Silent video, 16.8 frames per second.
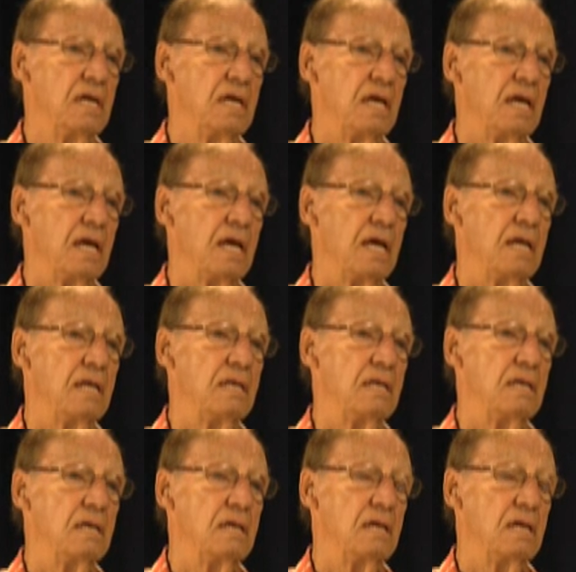and
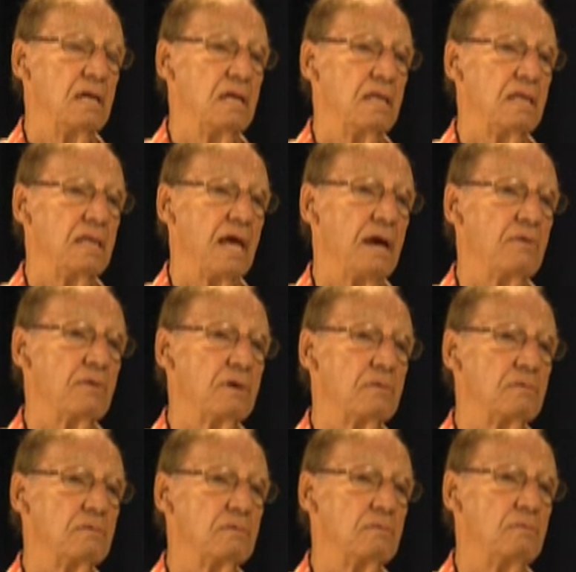they
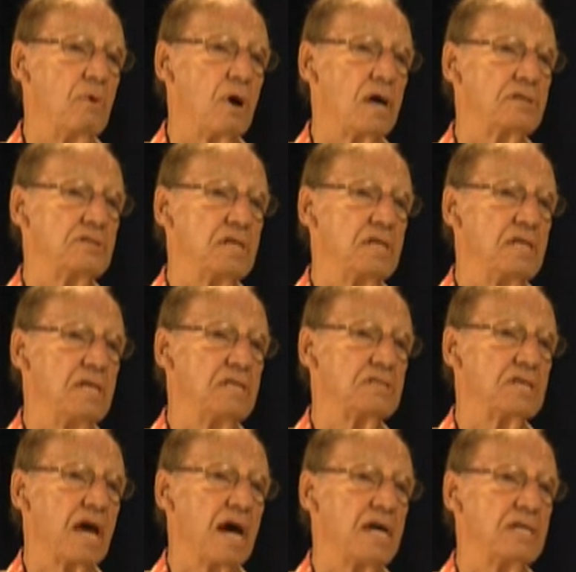were marching these
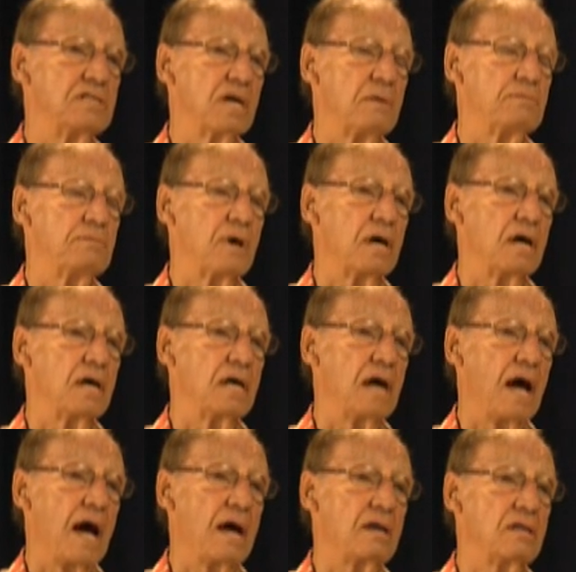guys up uh,
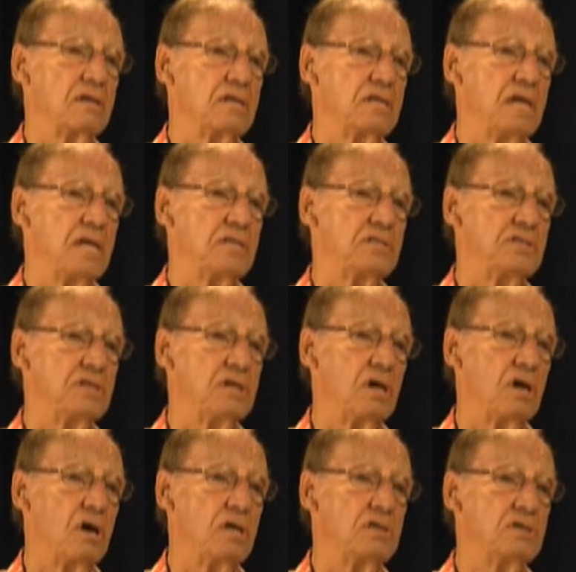out of the ditch
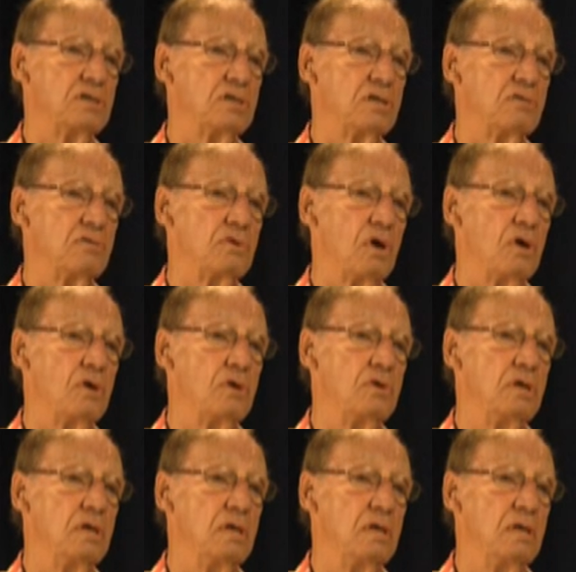onto the
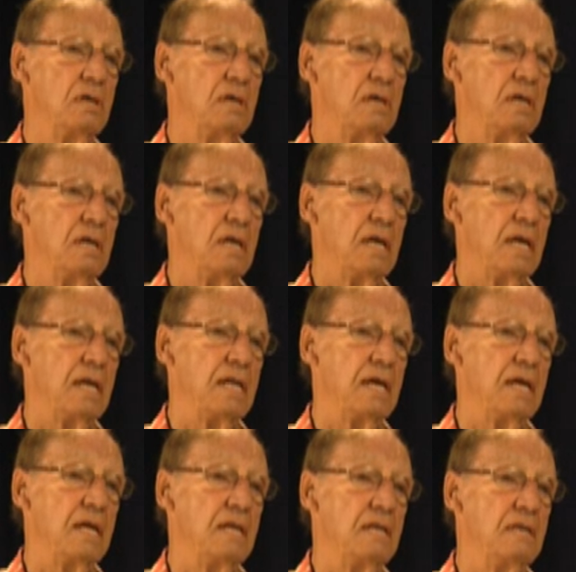road, and
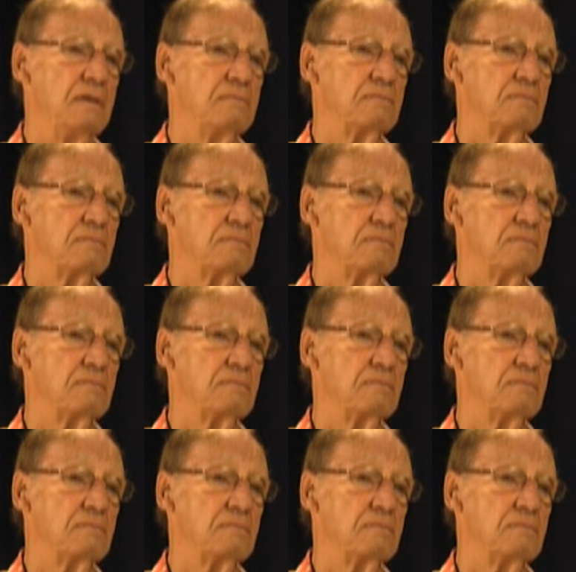then